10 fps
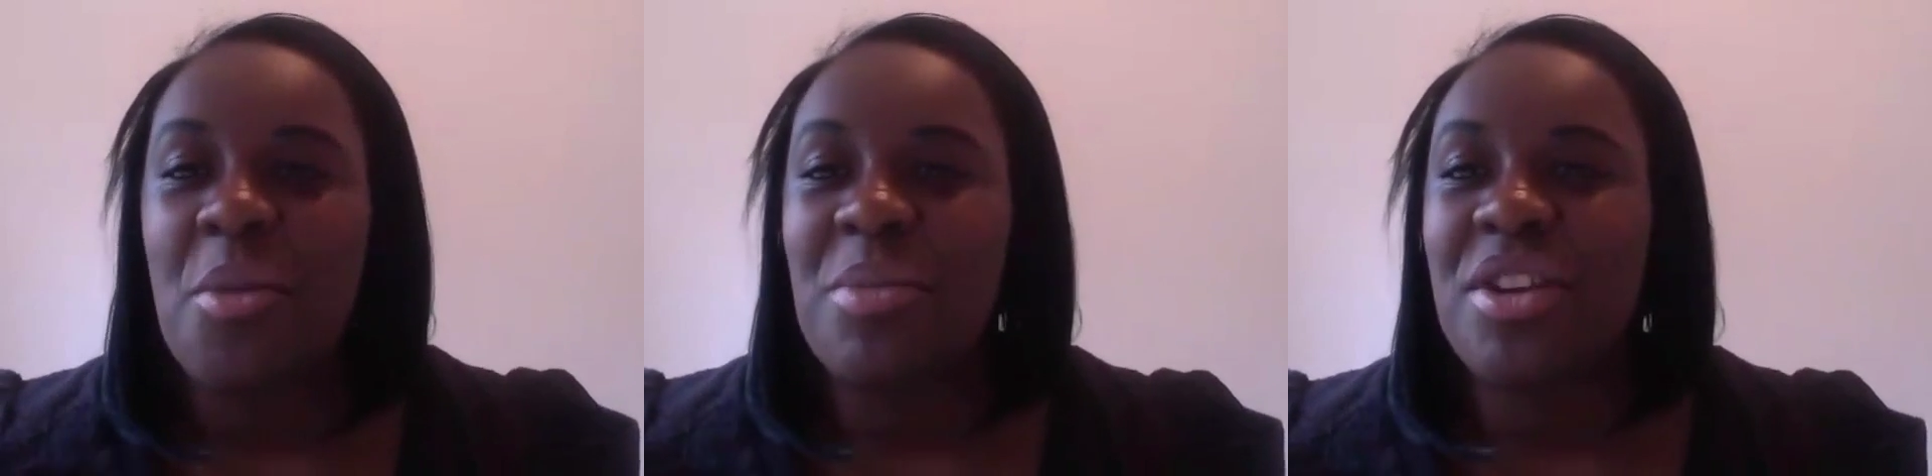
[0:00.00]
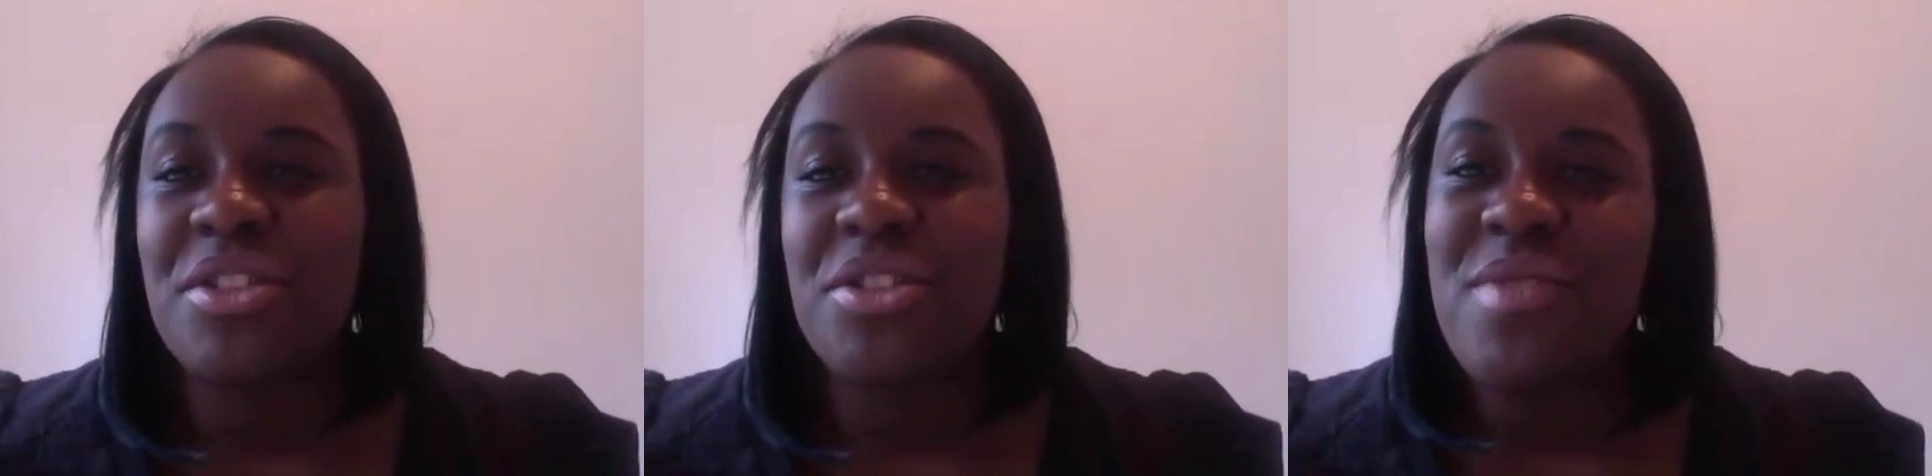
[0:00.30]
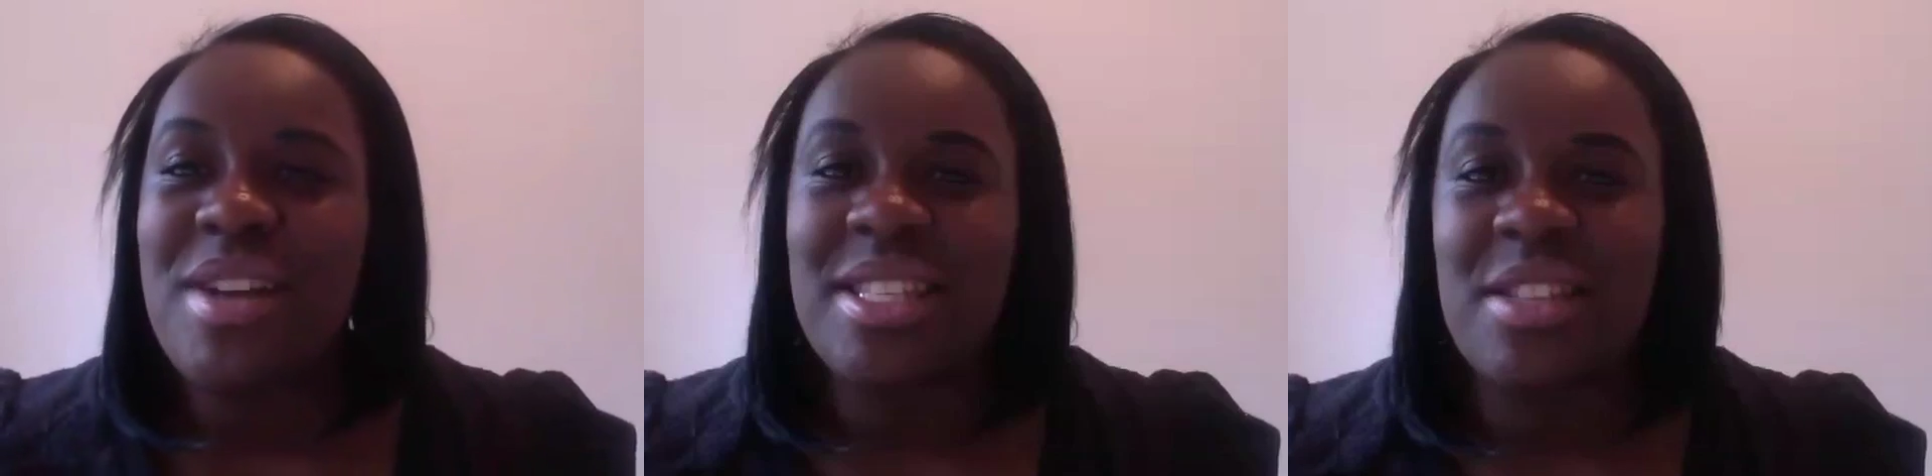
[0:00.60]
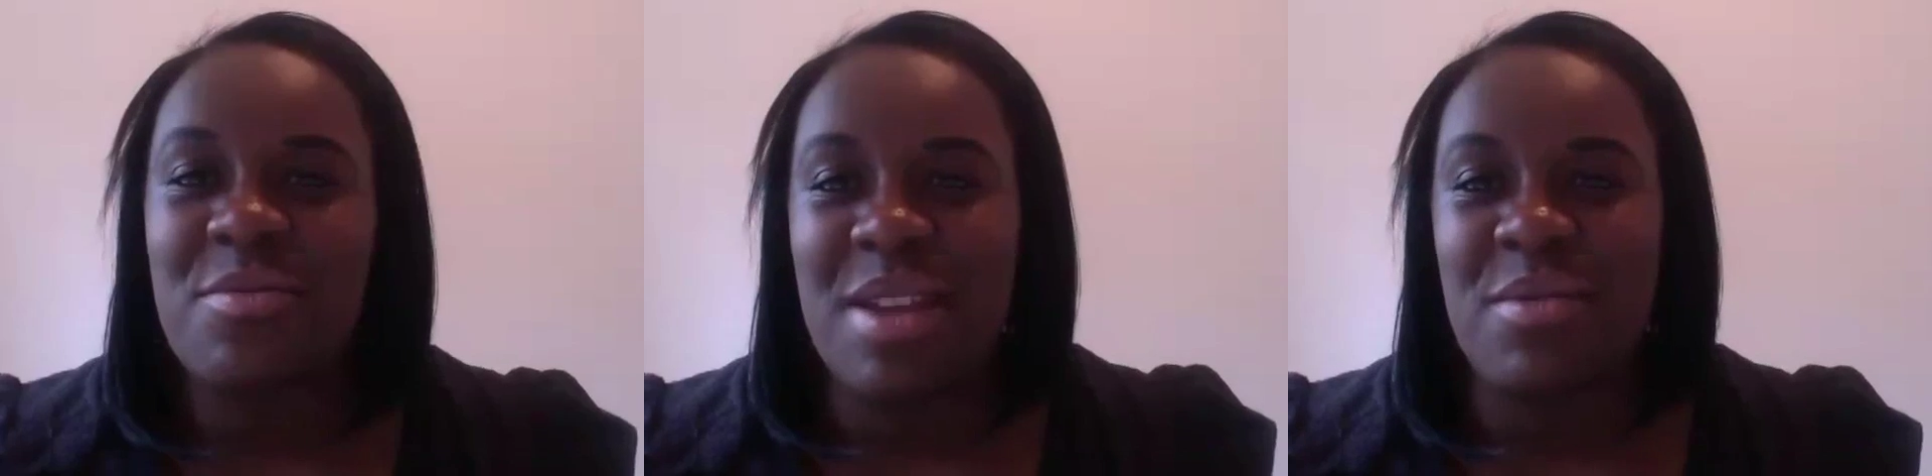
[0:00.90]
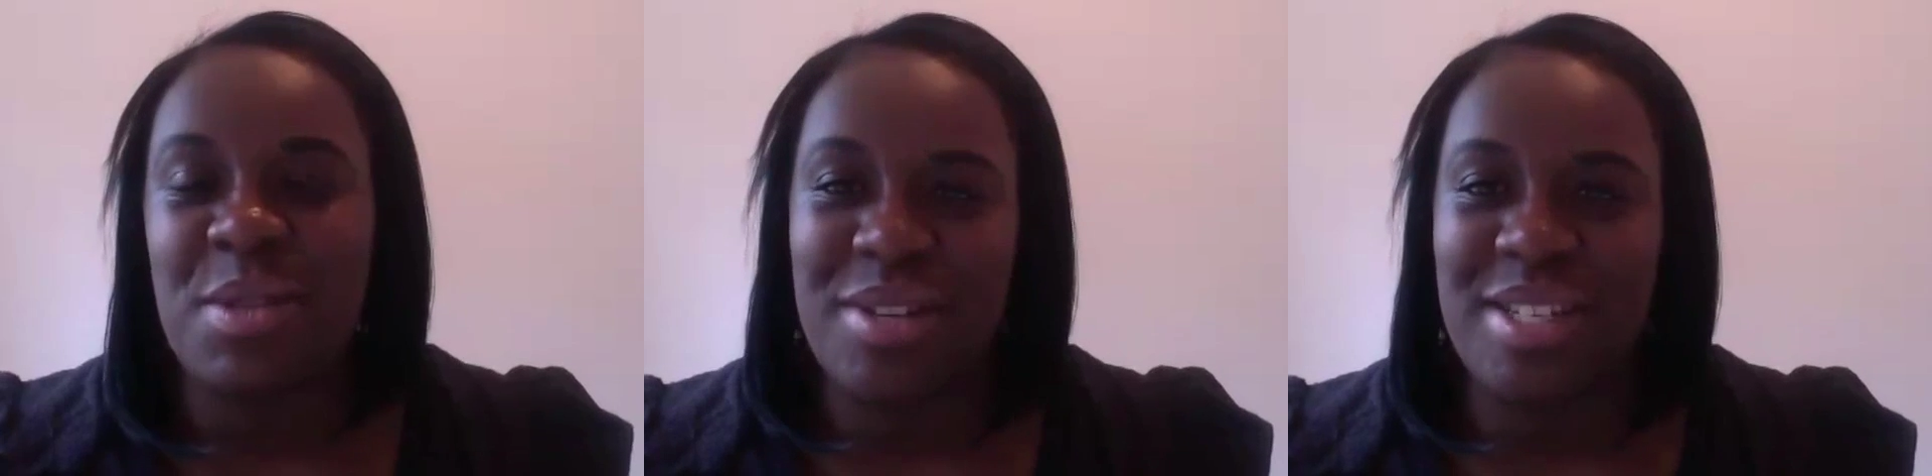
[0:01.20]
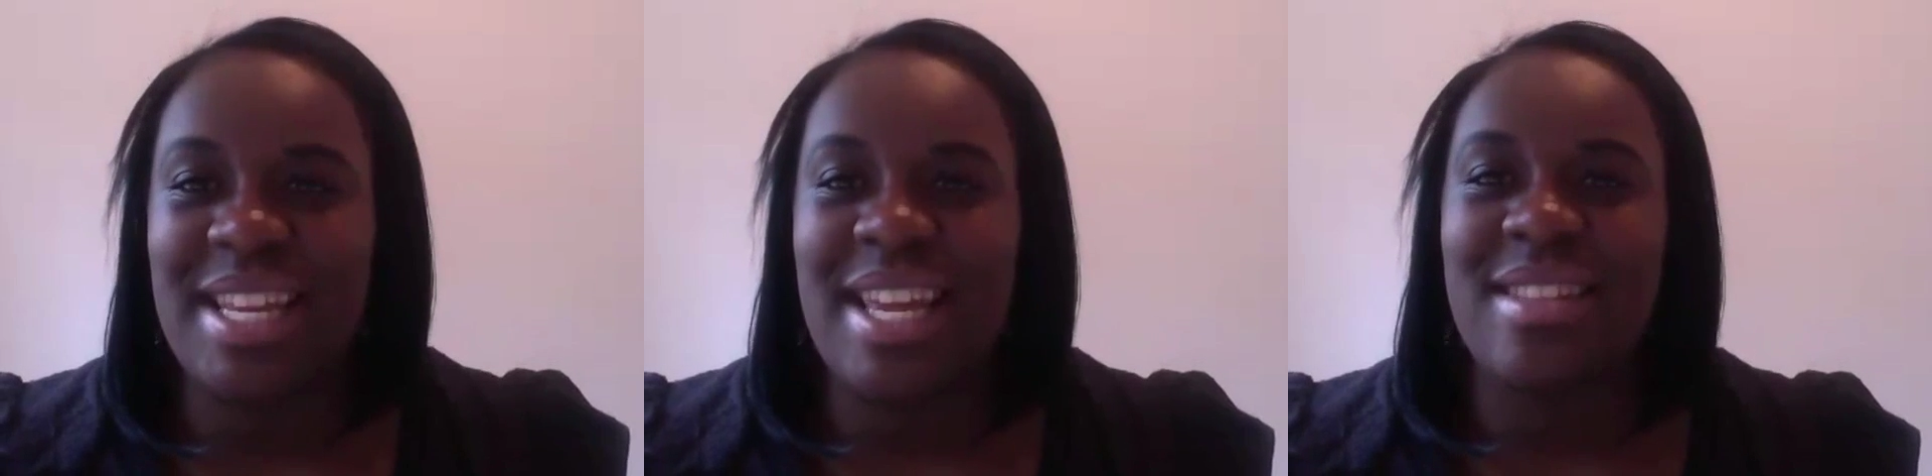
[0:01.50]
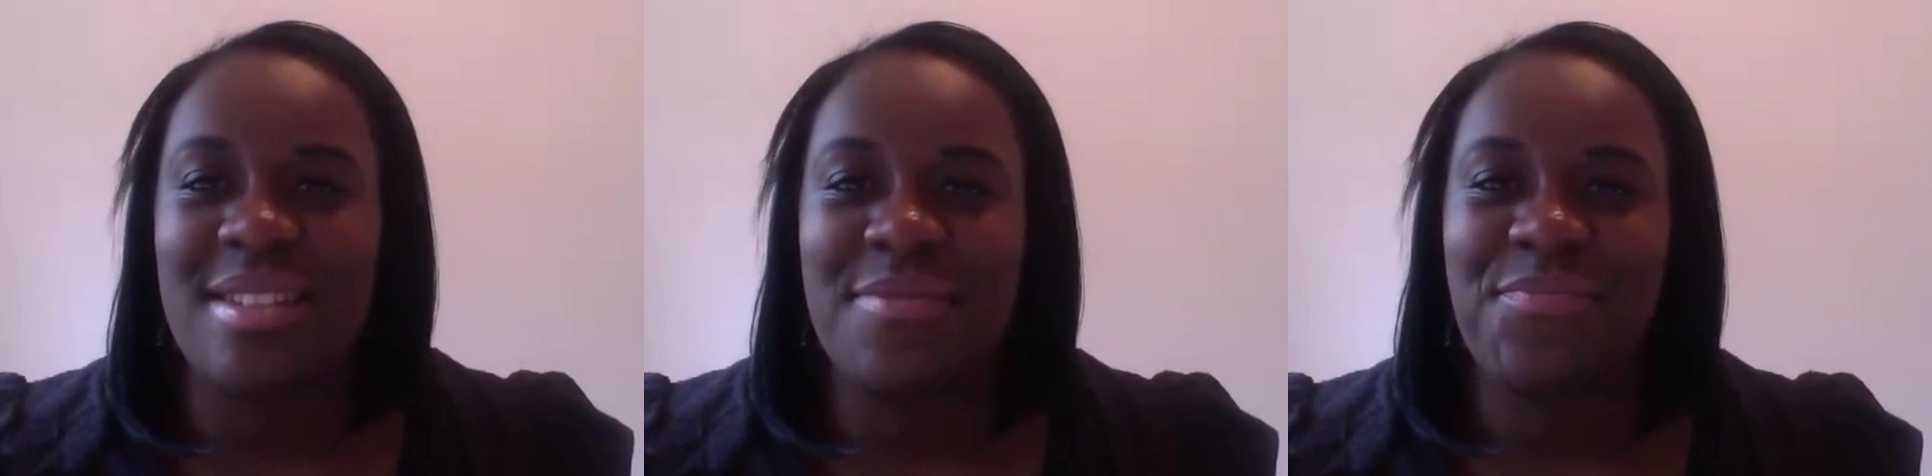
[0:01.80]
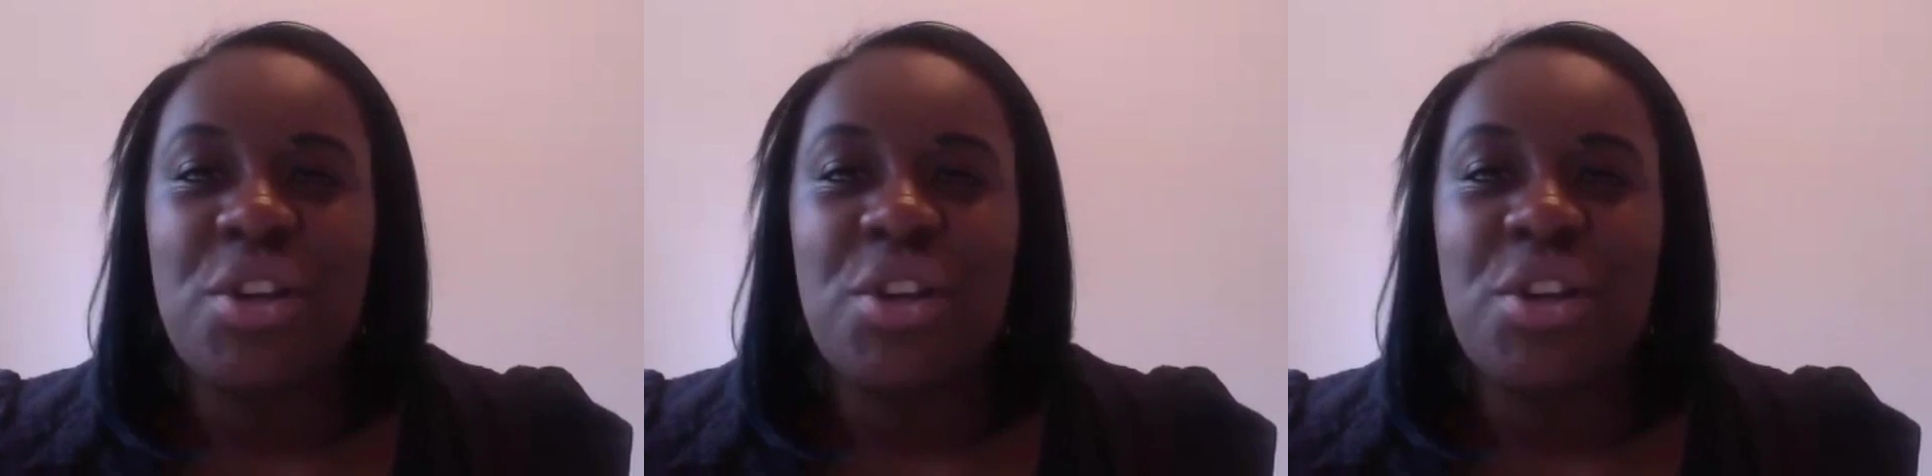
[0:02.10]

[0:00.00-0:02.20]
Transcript: because the rest of me was put together.